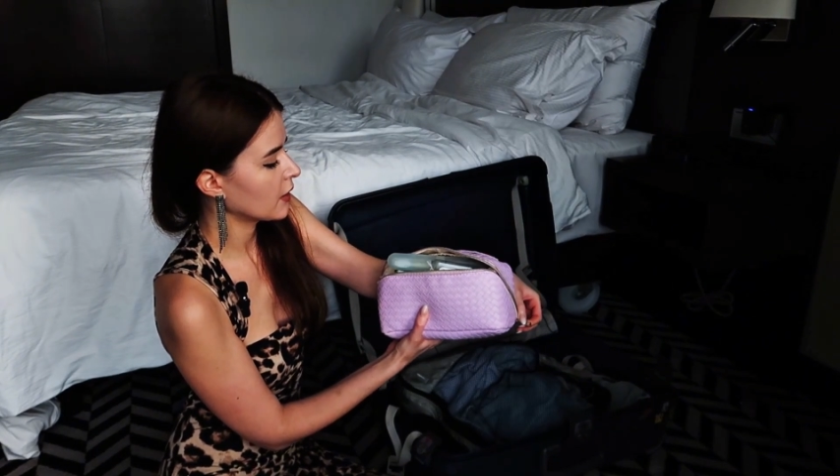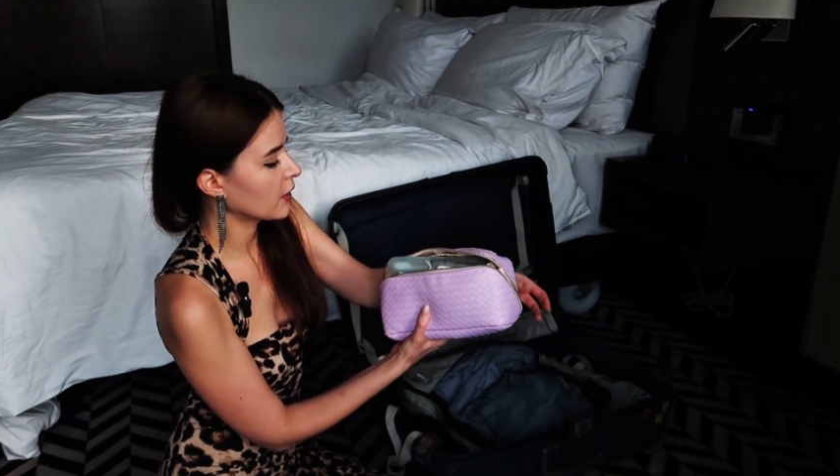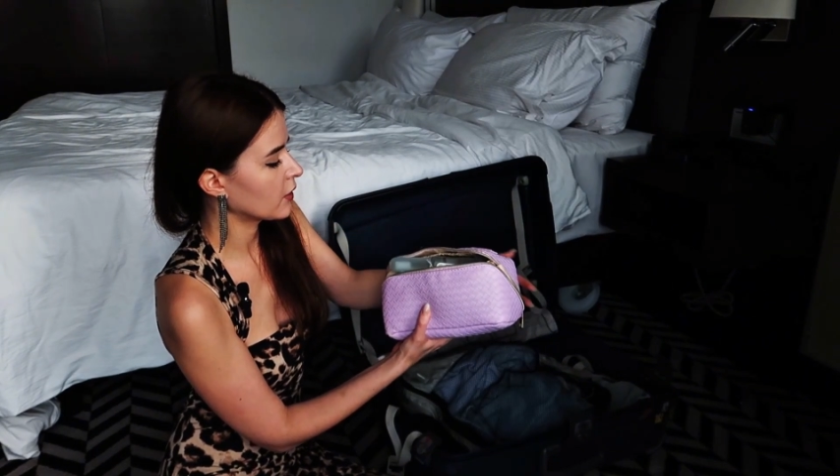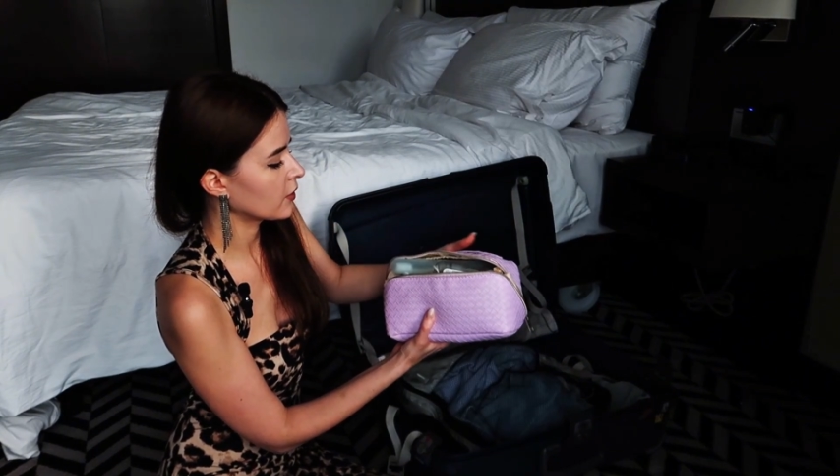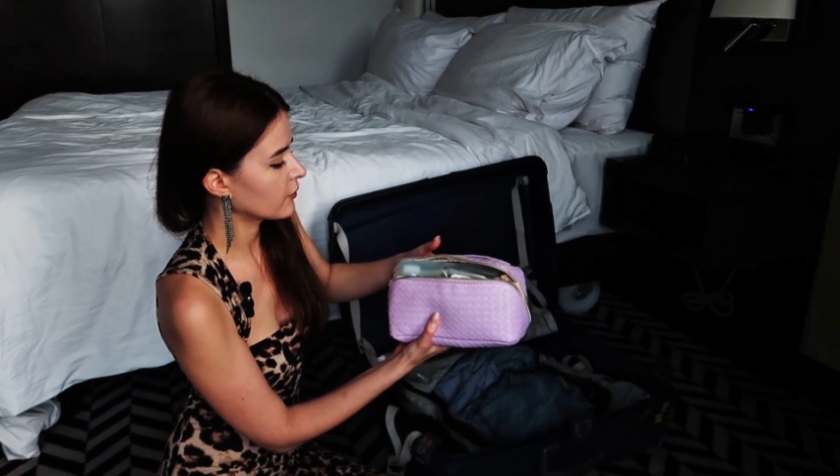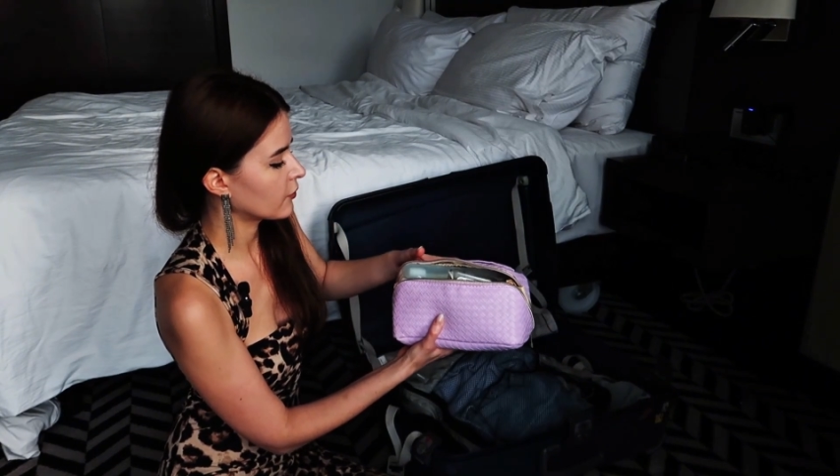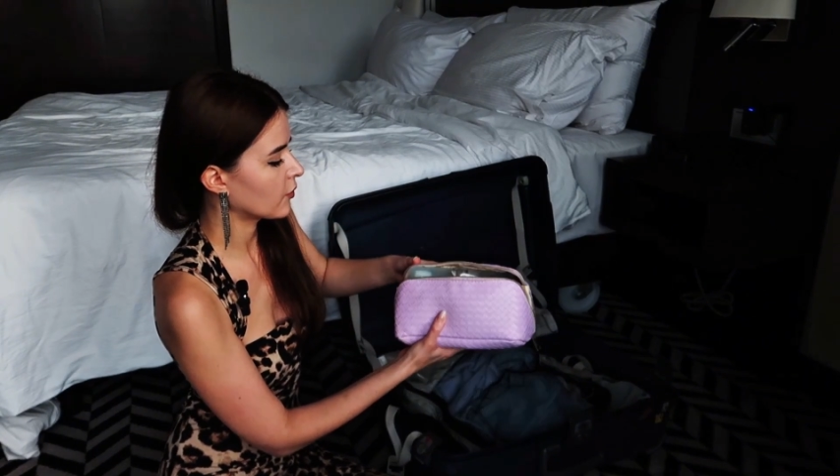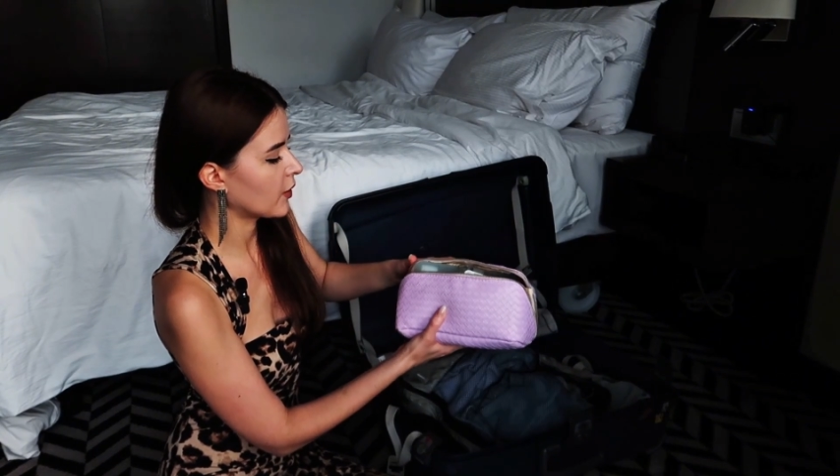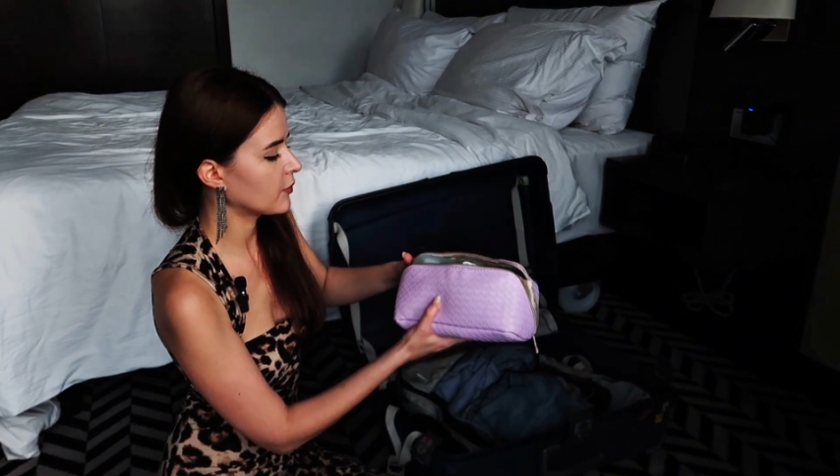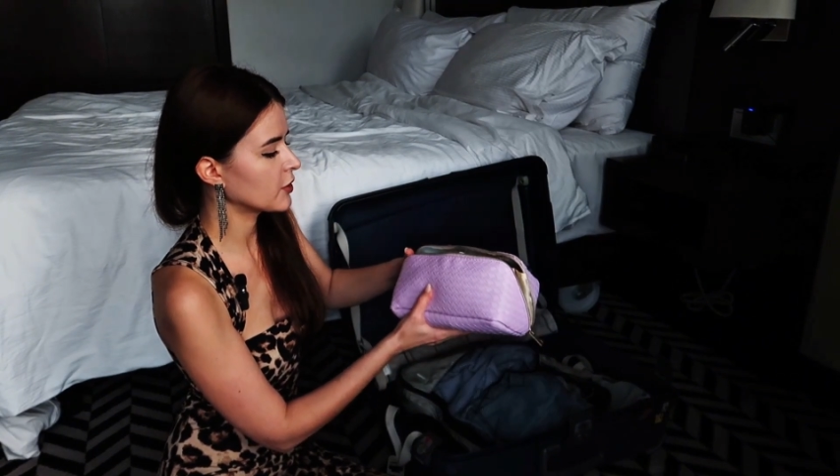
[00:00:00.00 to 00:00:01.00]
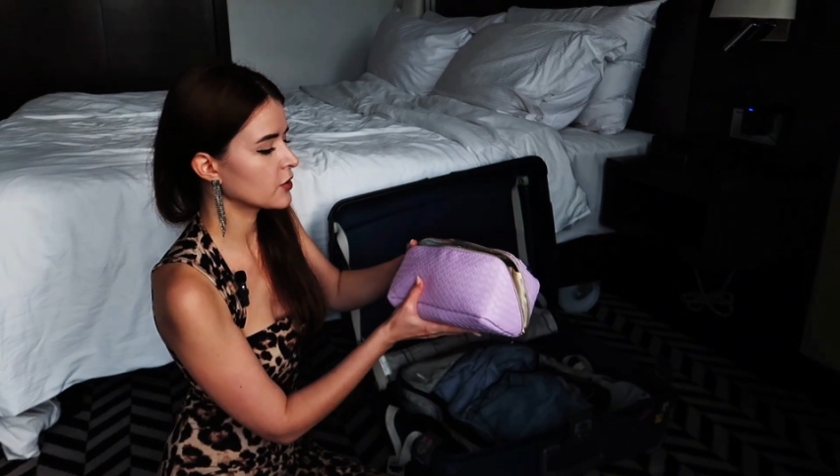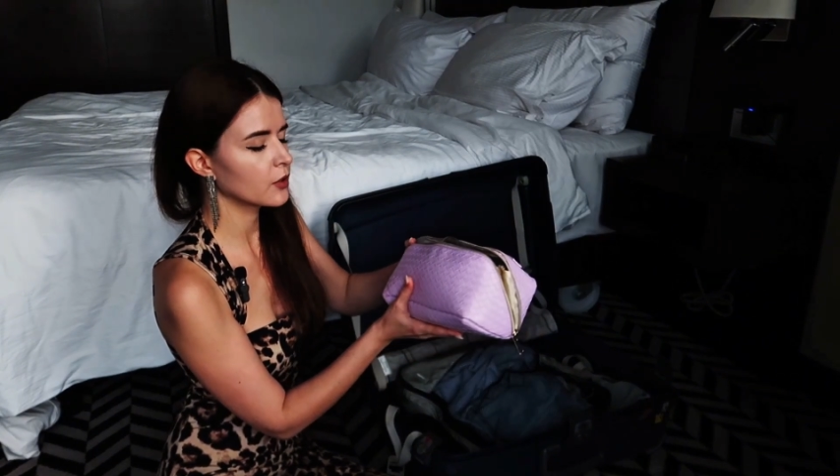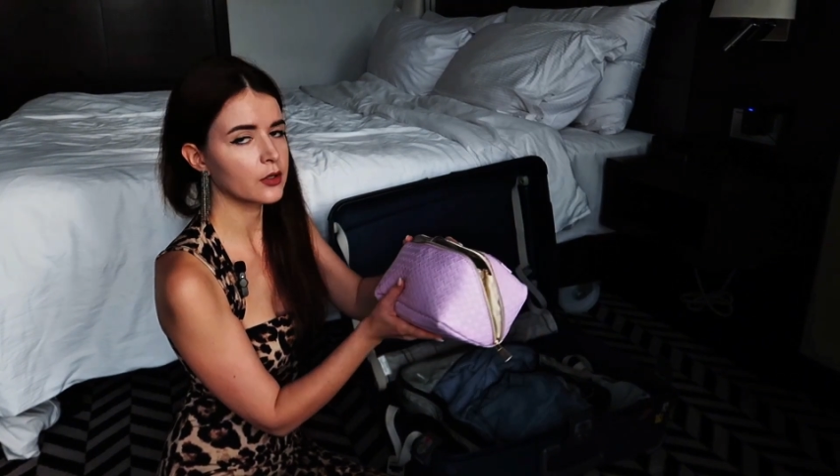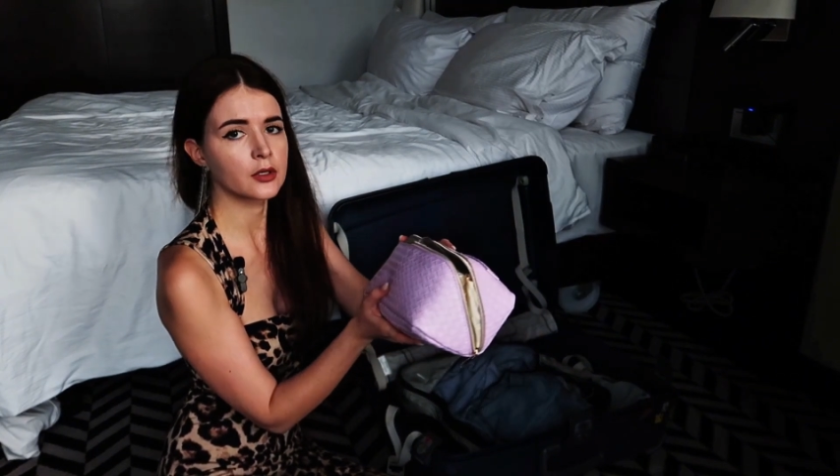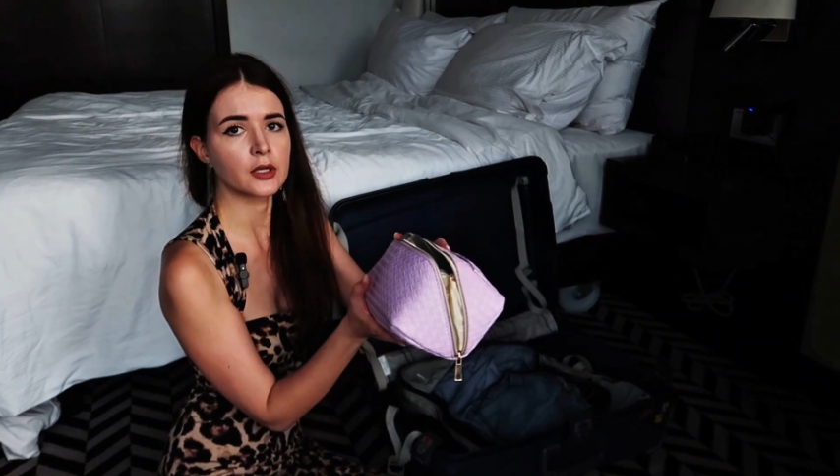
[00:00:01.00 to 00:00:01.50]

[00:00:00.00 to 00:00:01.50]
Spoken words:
Got it from Amazon.